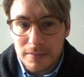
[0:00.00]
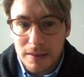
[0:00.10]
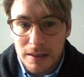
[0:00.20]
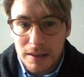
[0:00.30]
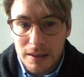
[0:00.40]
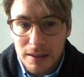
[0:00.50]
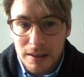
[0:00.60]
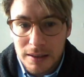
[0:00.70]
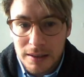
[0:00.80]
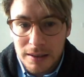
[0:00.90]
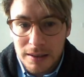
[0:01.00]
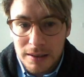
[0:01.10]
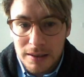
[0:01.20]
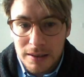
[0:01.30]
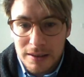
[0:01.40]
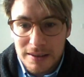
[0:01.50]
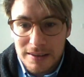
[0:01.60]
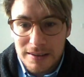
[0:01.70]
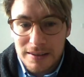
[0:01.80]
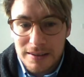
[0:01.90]

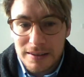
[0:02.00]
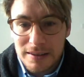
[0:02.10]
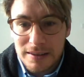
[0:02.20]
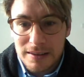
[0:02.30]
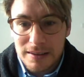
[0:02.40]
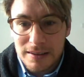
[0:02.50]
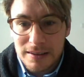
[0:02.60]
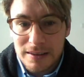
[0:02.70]
No words are spoken by the person on screen.